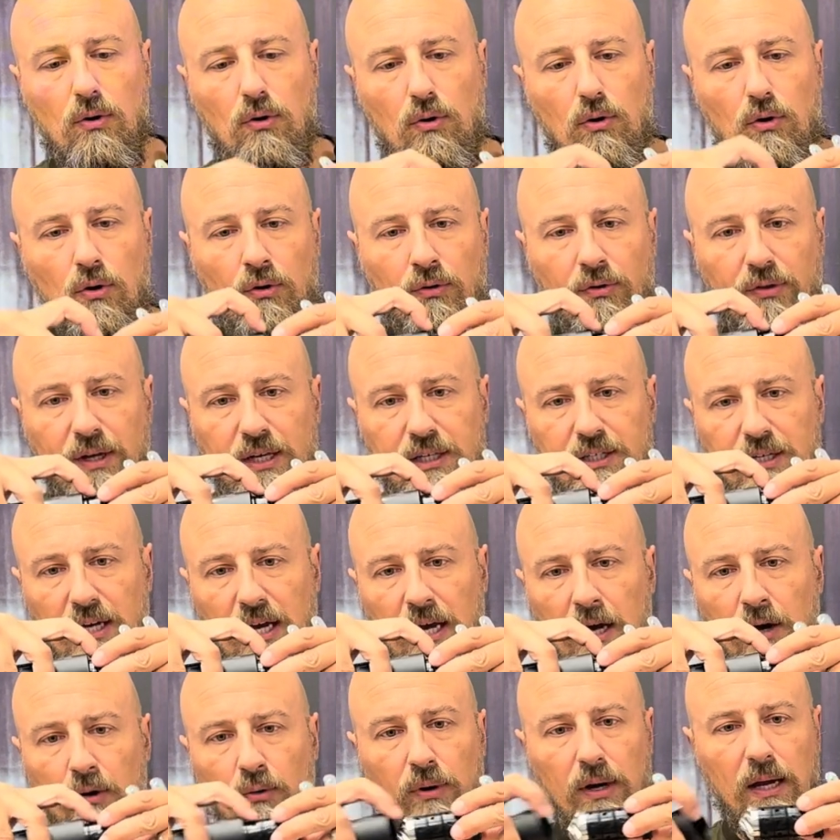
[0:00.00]
on this
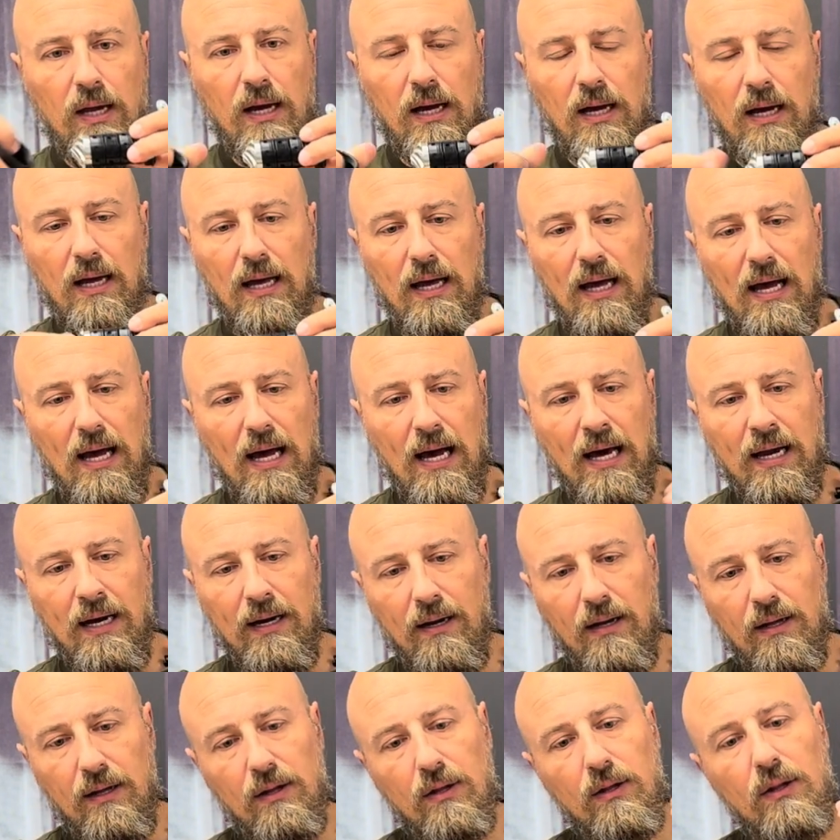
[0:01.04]
area, and
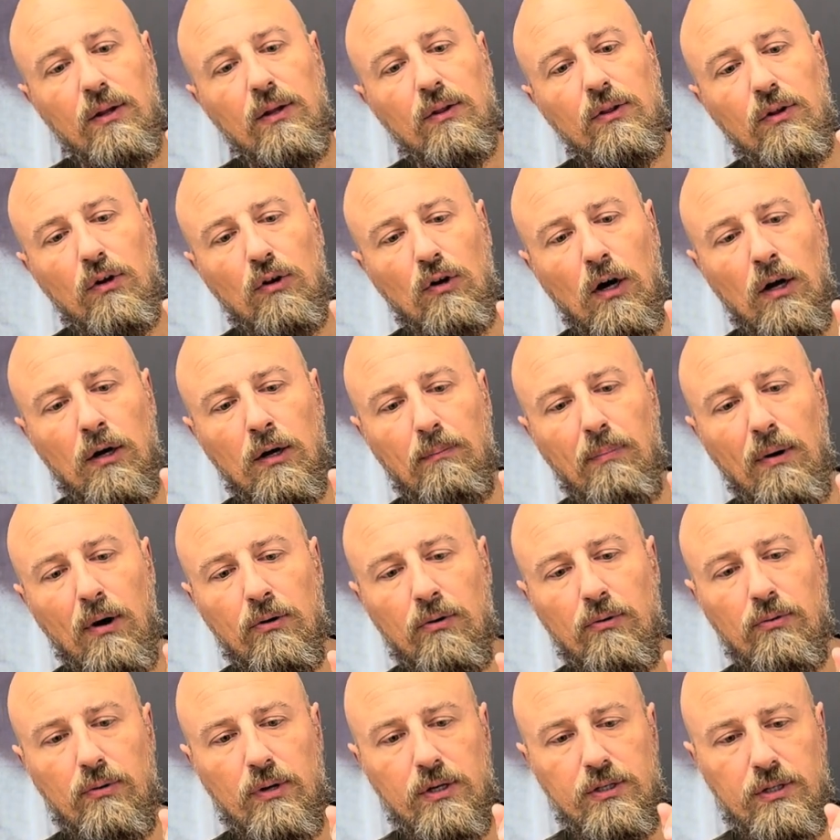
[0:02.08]
the
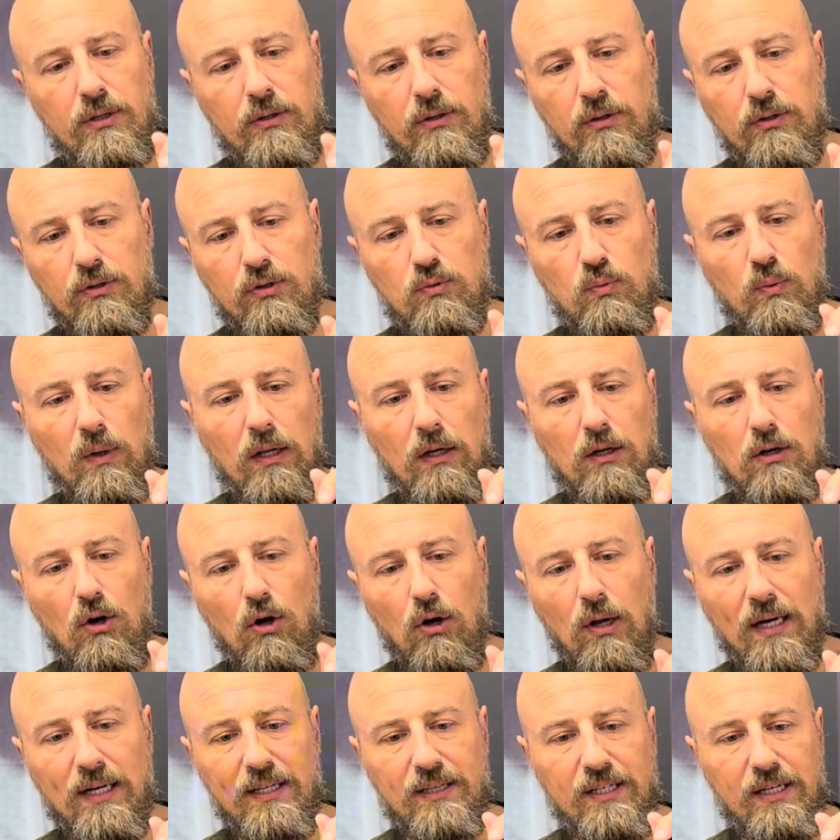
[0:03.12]
gunpowder residues will
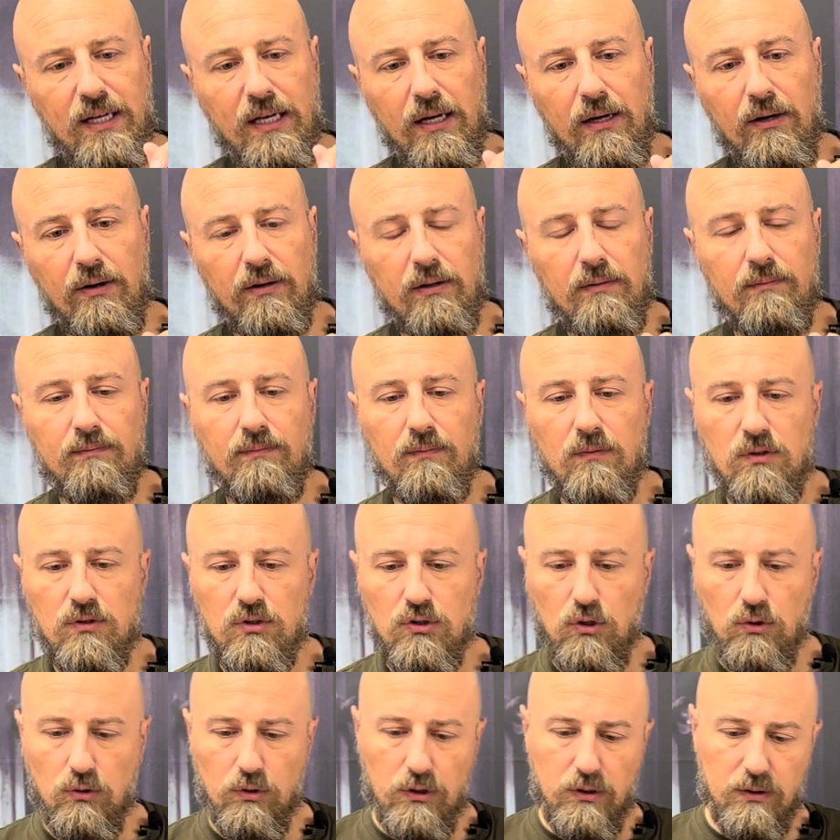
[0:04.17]
collect here.
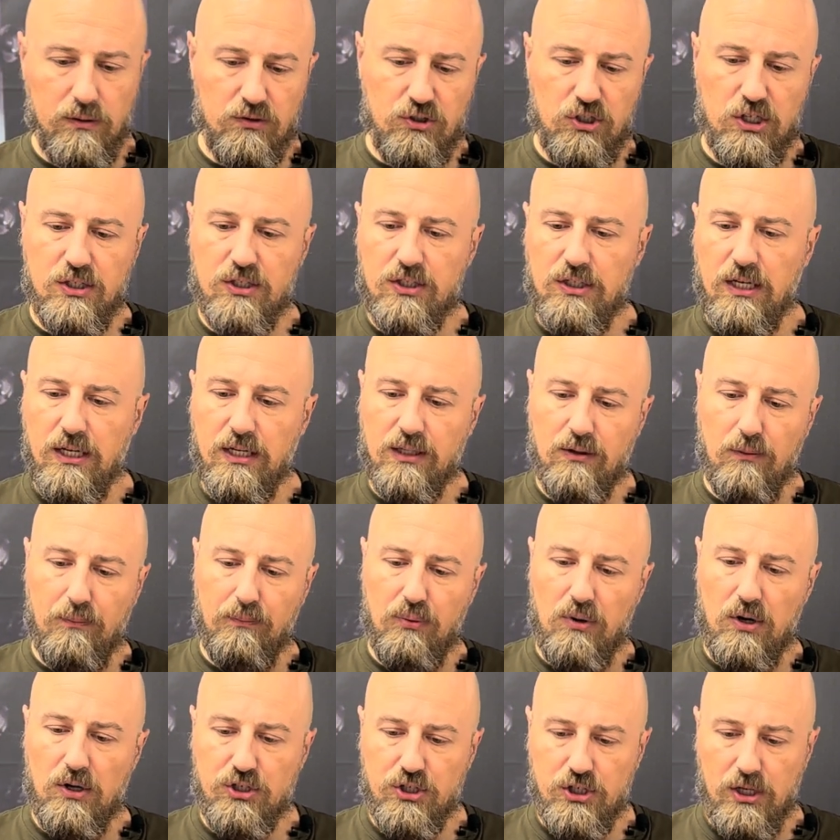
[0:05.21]
So you just take the
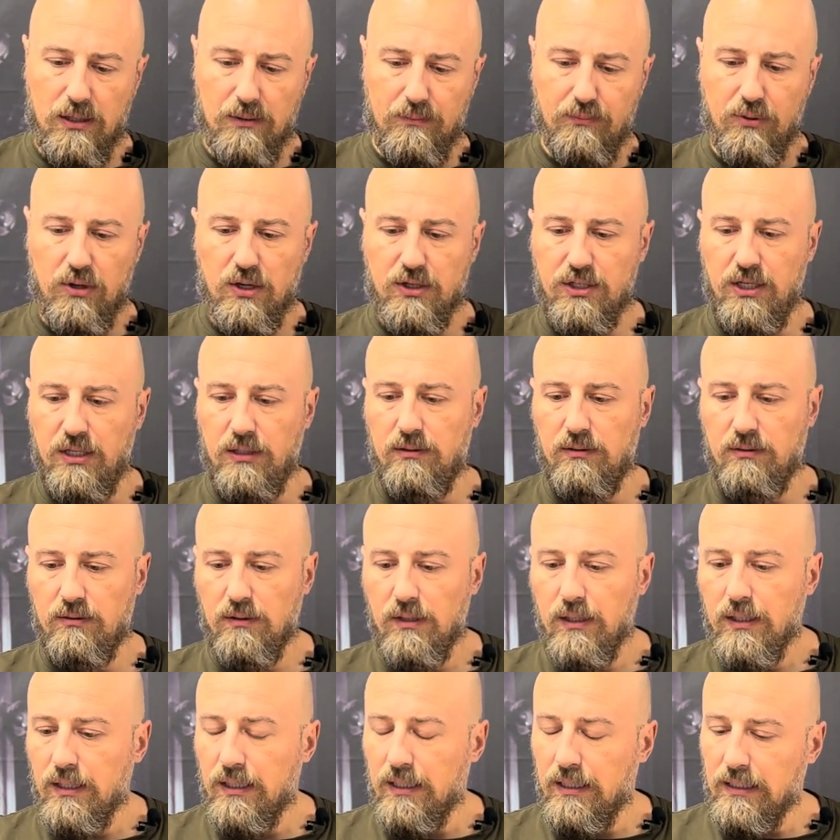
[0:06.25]
brush and brush it
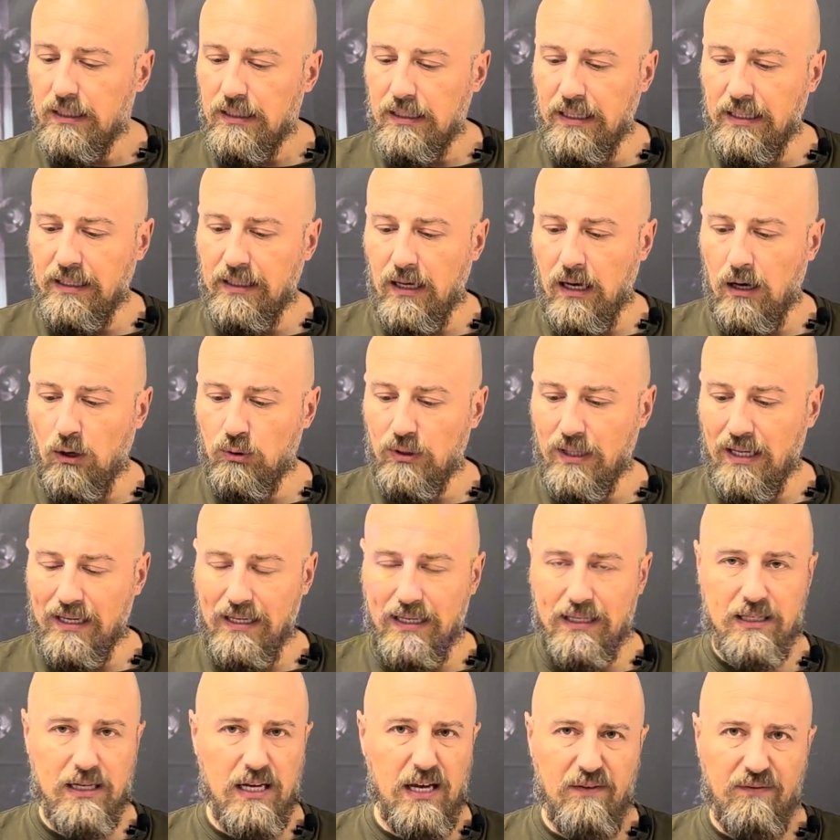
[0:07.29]
clean out,
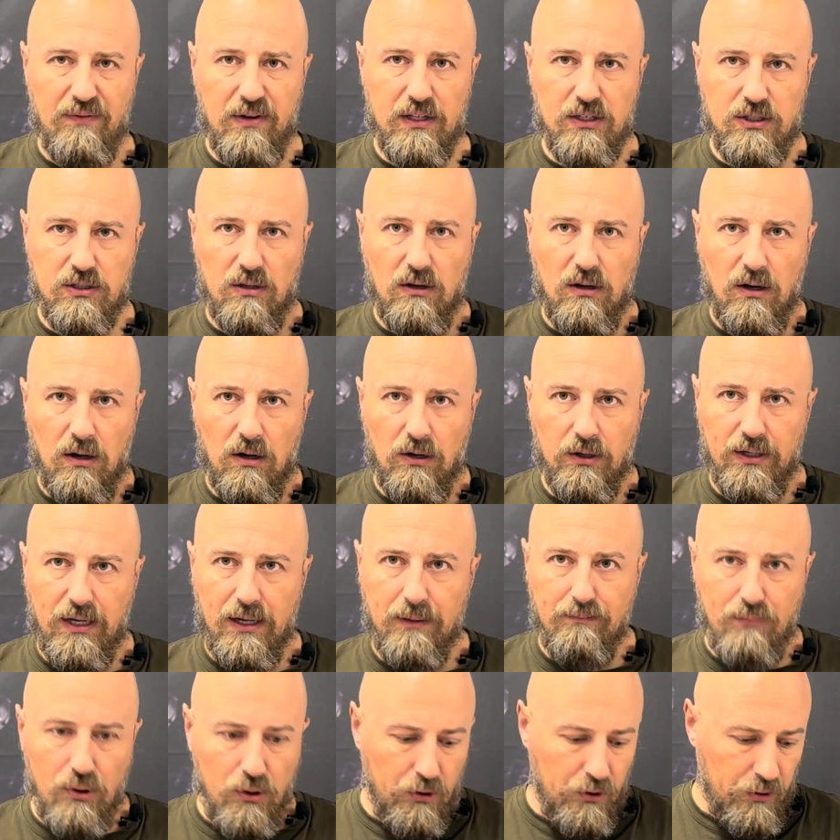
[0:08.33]
and if it's hard
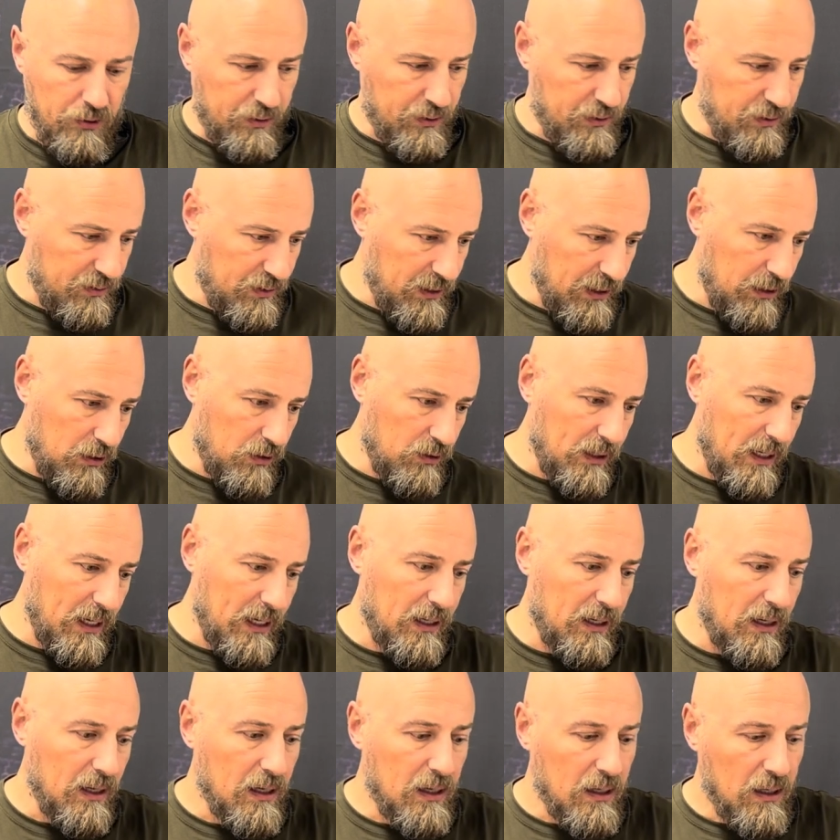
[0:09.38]
and burned, then
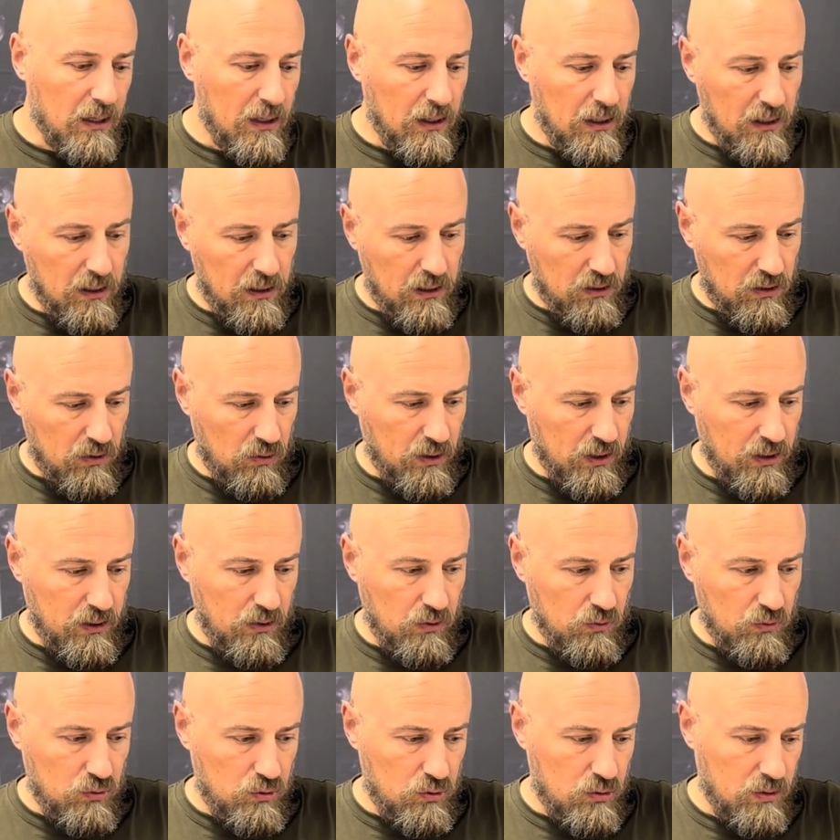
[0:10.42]
again you can
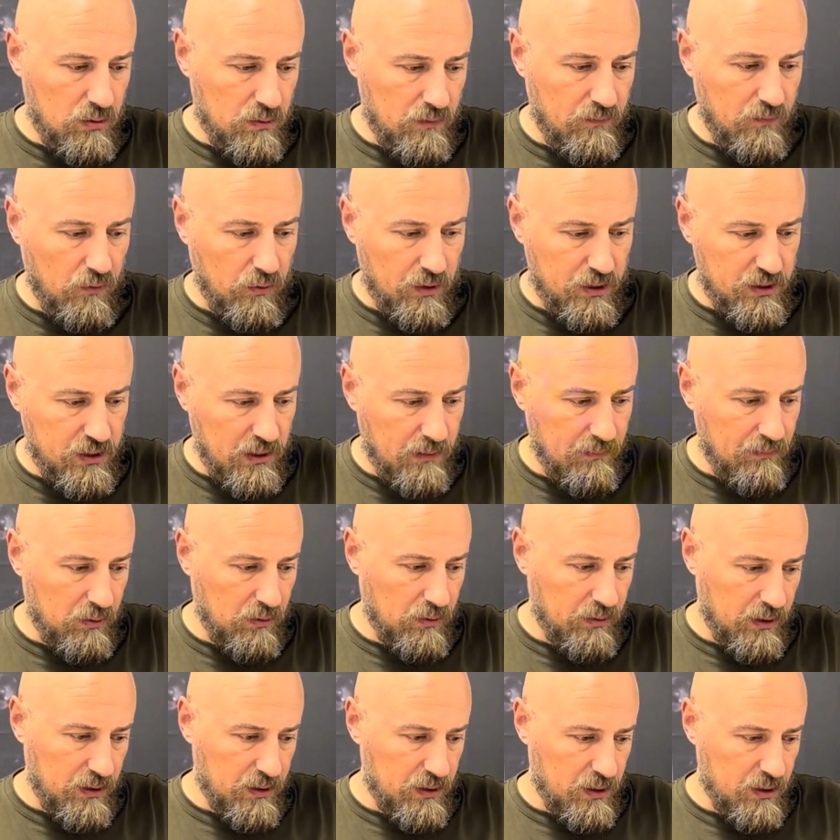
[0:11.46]
use, for example,
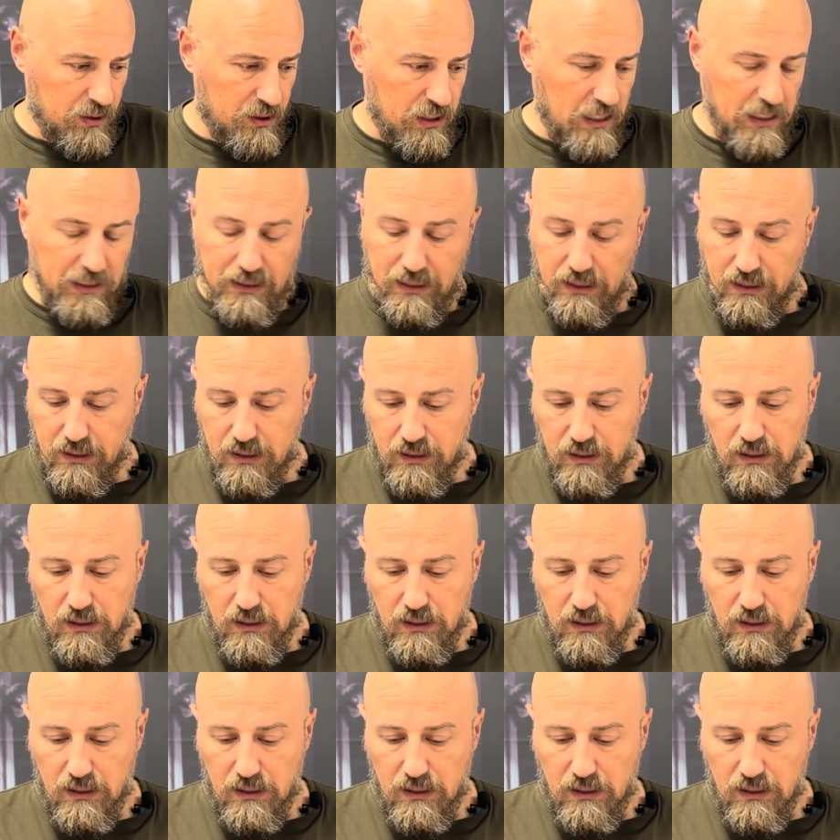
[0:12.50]
this Schletek